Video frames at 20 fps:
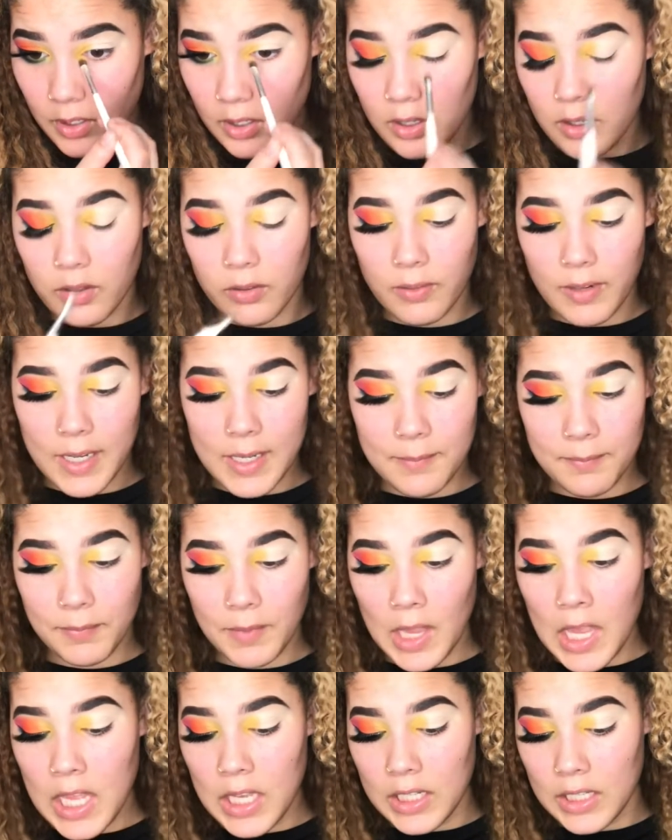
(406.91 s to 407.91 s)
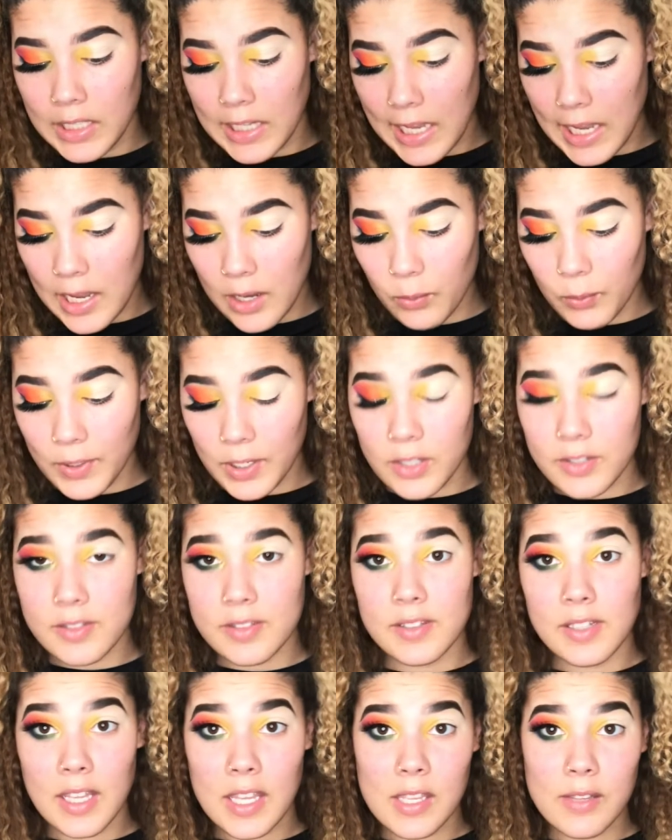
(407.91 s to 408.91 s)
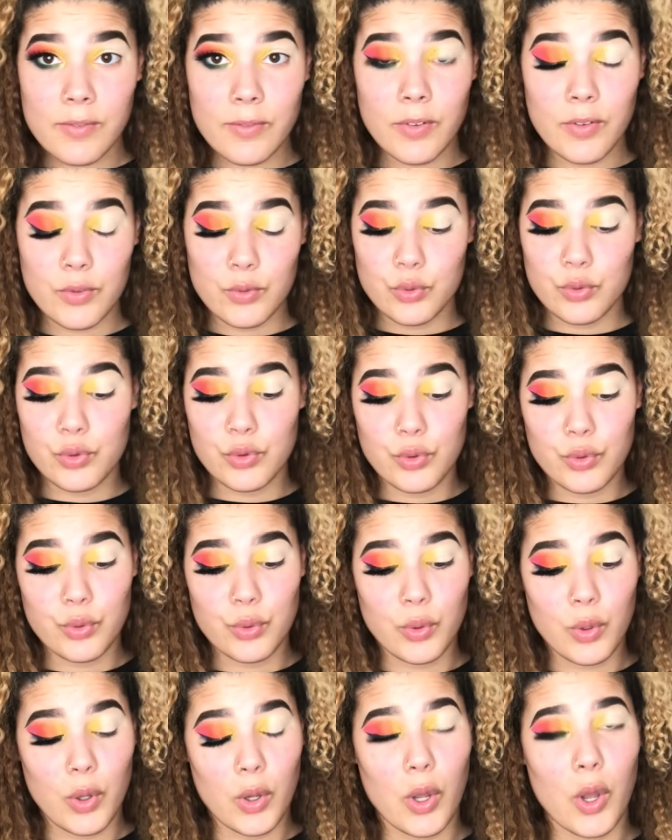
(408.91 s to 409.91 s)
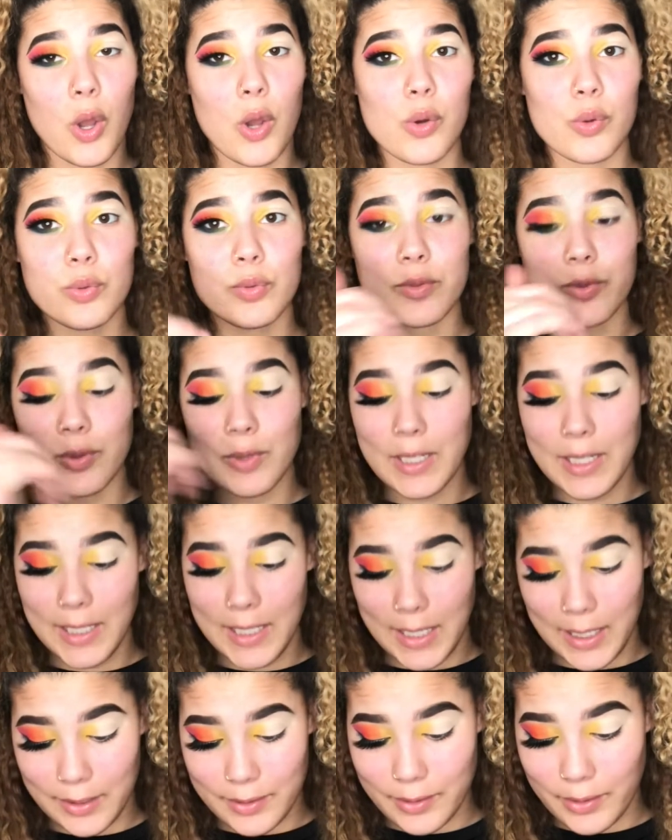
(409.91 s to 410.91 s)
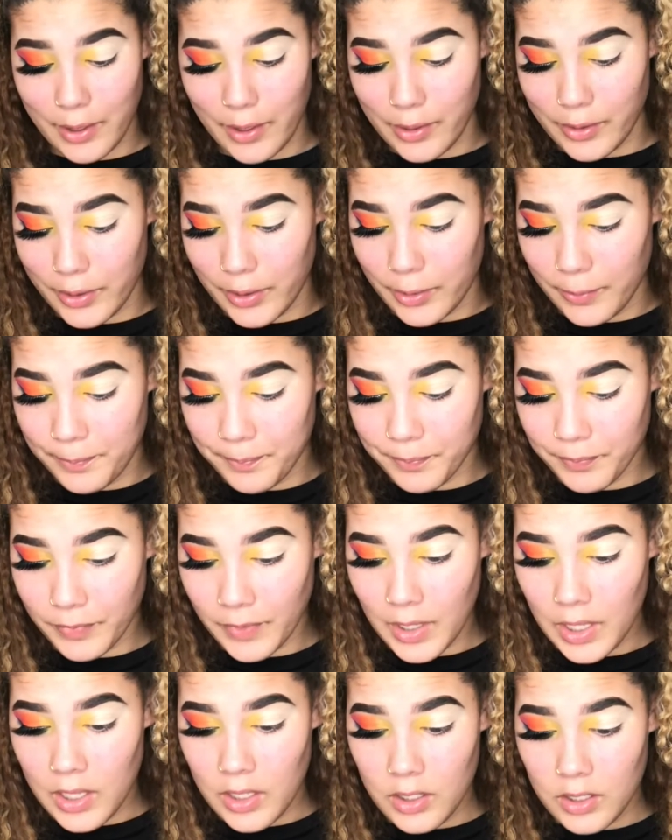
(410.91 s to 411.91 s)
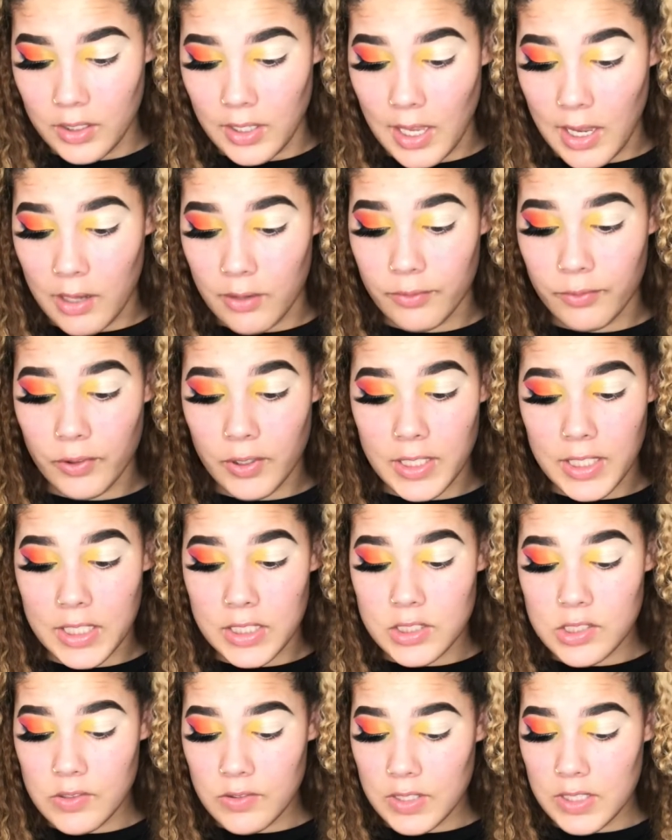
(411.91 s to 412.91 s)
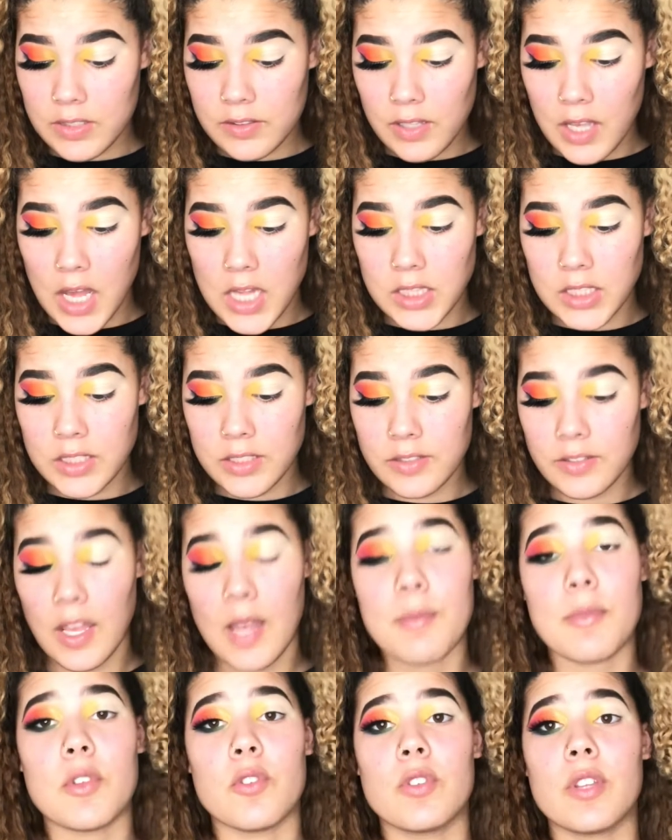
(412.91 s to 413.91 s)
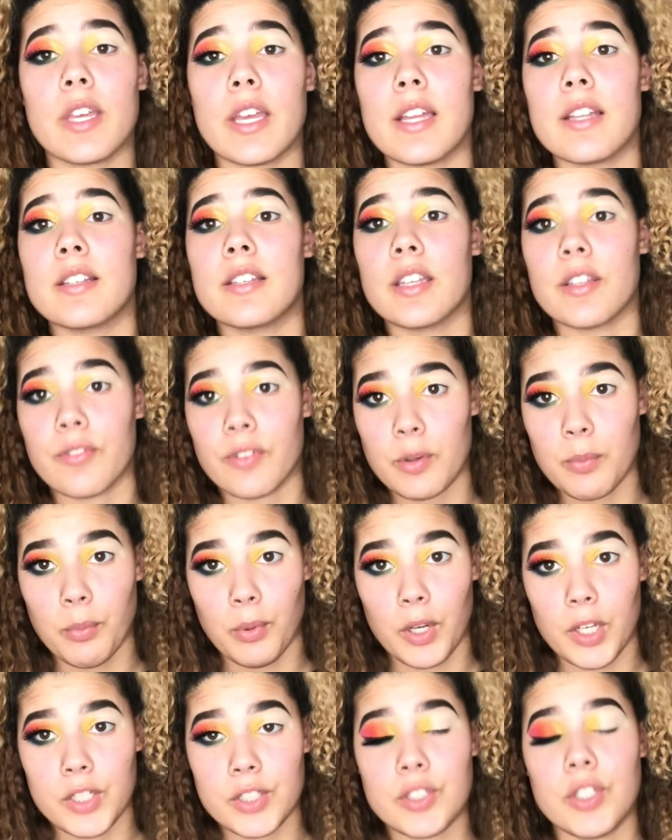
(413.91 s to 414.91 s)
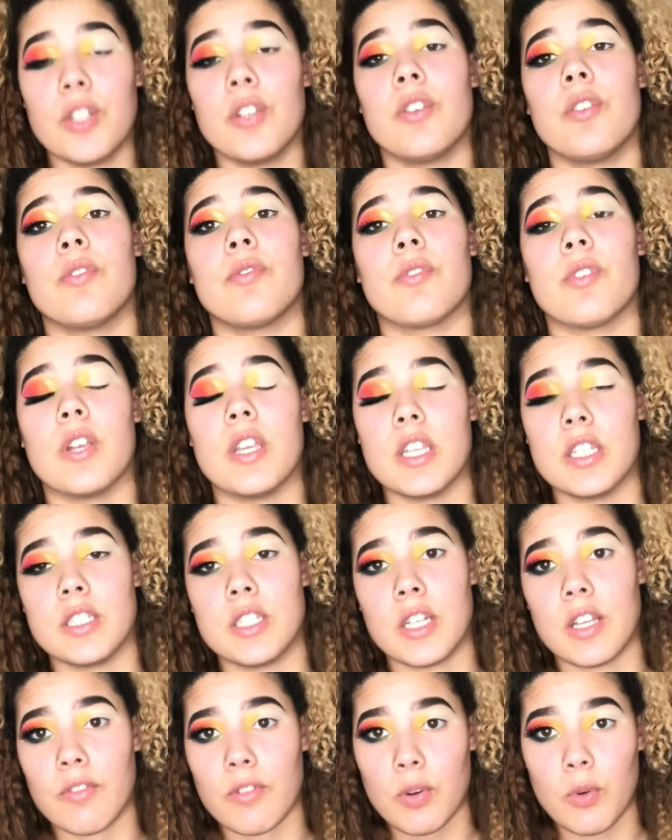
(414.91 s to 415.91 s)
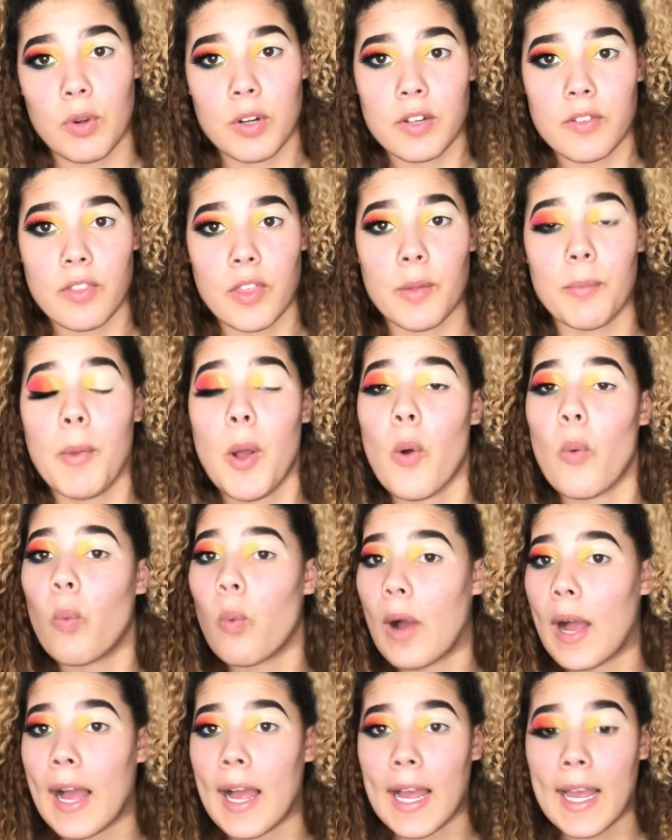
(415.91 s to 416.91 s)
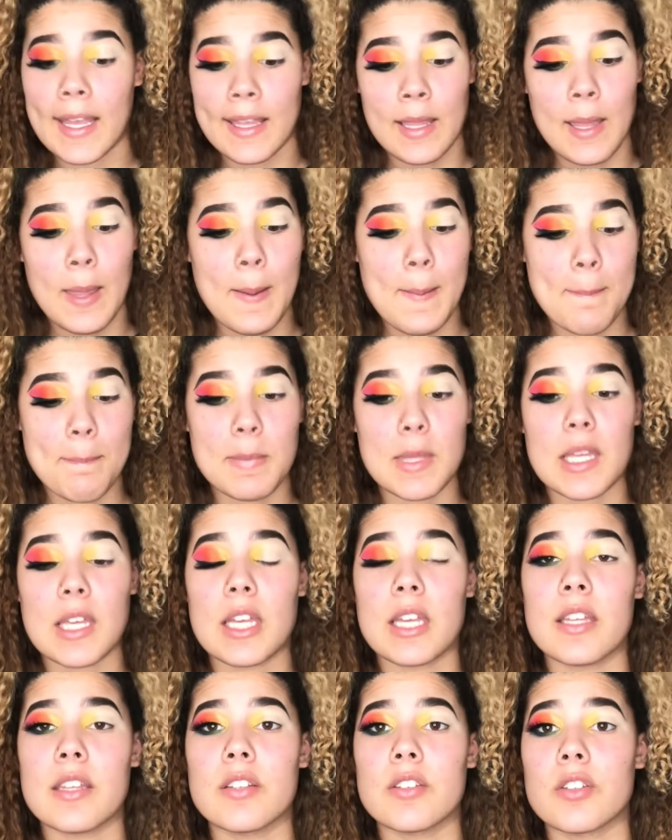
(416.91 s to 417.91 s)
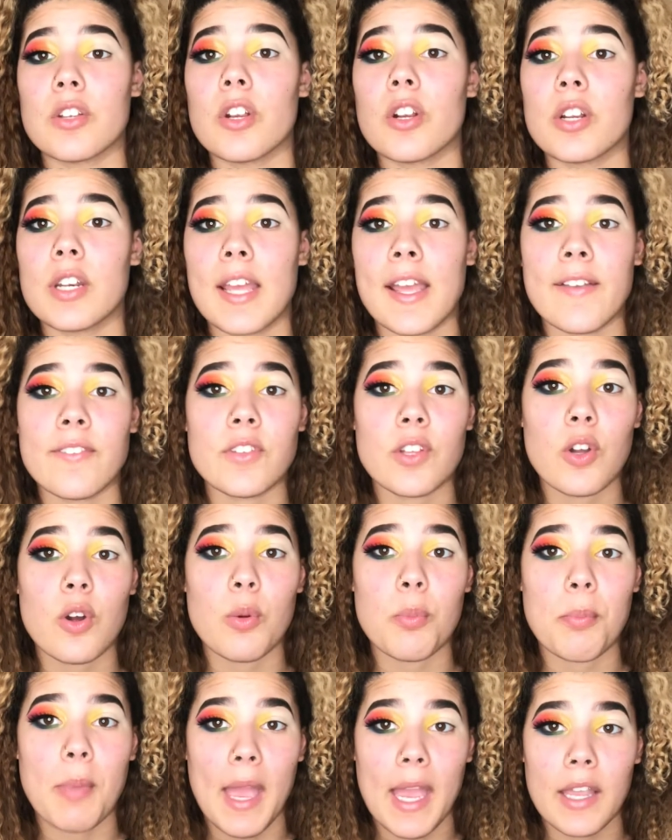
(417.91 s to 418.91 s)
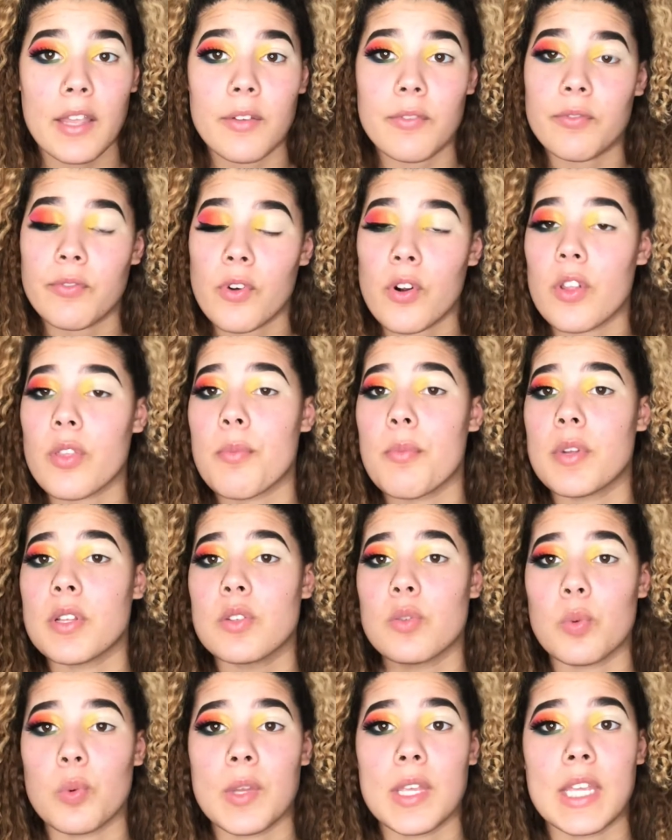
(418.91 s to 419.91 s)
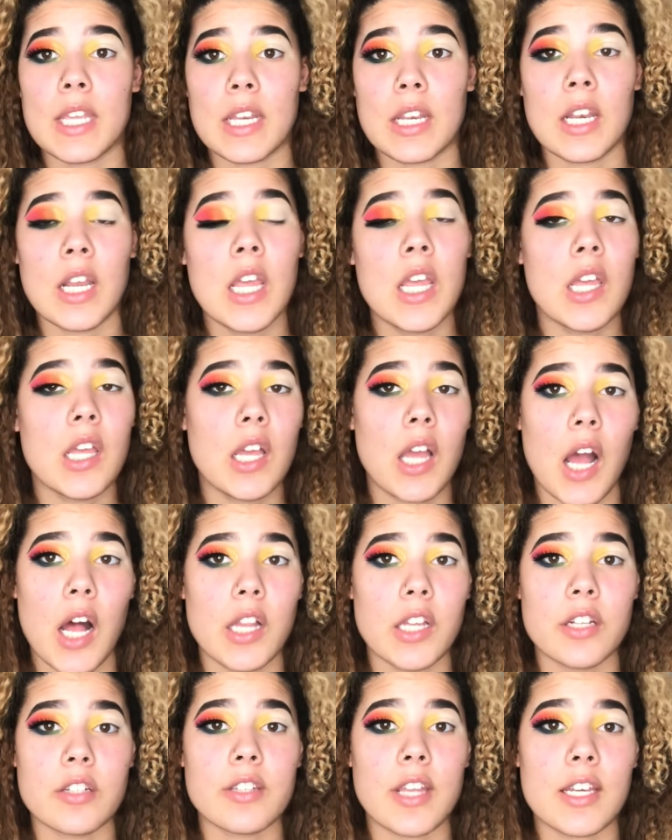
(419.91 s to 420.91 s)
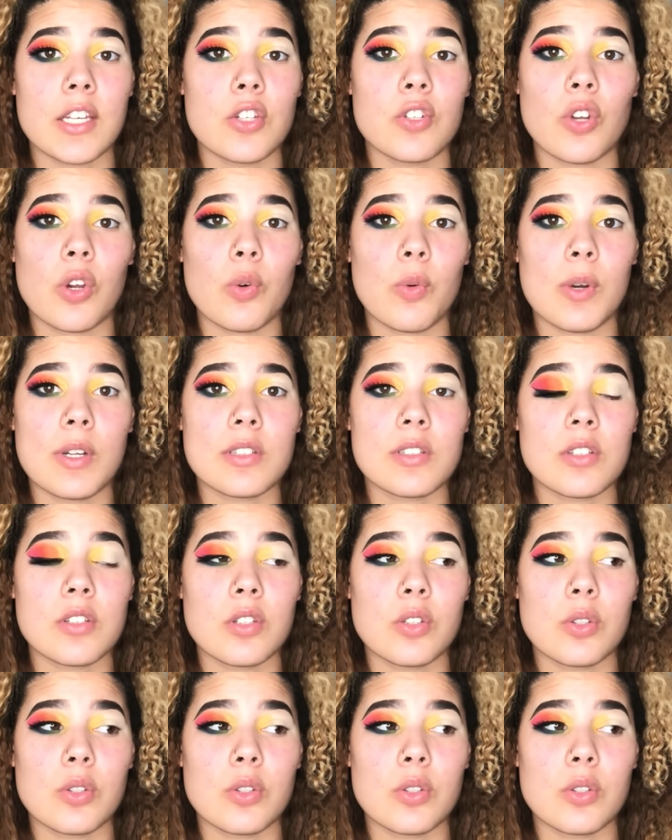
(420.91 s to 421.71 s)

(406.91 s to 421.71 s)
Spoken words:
All right, now we are safe to go to the next color. Now for each of these colors, I'm using a different brush for each and every one of them. Why? Because you're gonna have to go back and forth between colors, and you don't want to